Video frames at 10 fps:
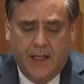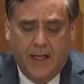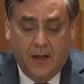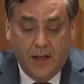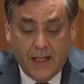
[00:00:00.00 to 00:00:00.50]

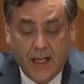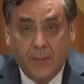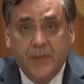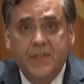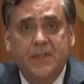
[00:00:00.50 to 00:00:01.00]
on our
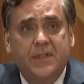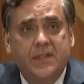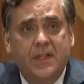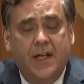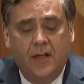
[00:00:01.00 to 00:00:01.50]

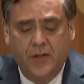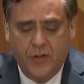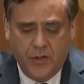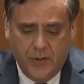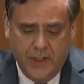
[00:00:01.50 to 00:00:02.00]
campuses, on our
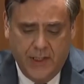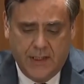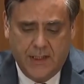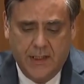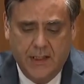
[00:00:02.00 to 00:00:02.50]

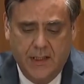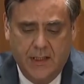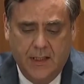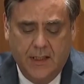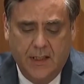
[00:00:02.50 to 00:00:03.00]
streets,
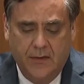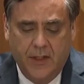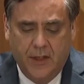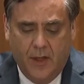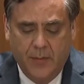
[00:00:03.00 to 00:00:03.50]

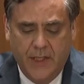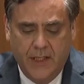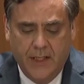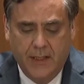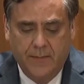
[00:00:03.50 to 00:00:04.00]
even in our
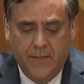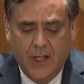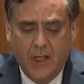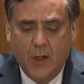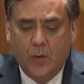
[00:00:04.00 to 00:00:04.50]
media.
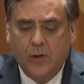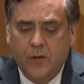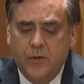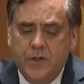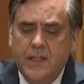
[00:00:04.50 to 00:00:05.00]
We're
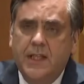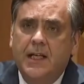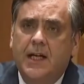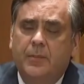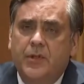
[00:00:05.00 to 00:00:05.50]
losing
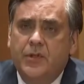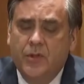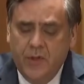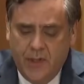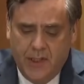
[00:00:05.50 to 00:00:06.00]
the
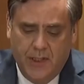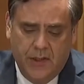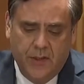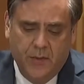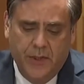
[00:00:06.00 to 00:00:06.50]

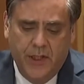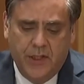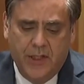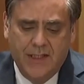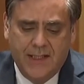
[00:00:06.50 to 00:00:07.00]
opportunity to
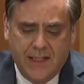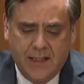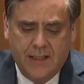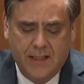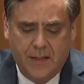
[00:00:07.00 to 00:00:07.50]
reach
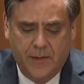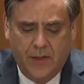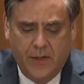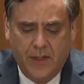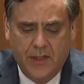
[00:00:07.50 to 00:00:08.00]
consensus
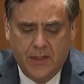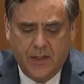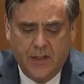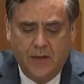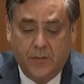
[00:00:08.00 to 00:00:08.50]

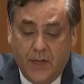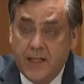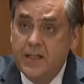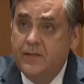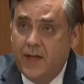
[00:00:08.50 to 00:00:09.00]
because of
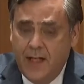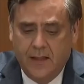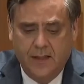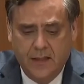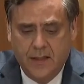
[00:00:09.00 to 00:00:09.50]
rising
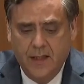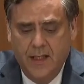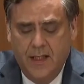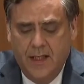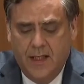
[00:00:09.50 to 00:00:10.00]
violence
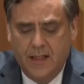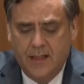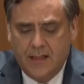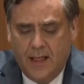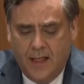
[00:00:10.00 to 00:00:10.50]

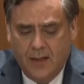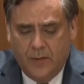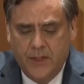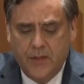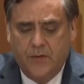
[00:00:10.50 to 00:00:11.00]
and
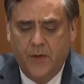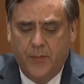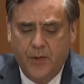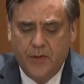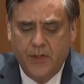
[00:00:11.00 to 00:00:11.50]
intolerance
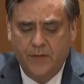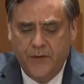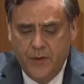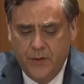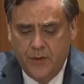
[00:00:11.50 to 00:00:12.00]
for
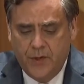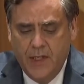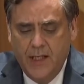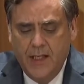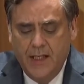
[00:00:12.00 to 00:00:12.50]
opposing views.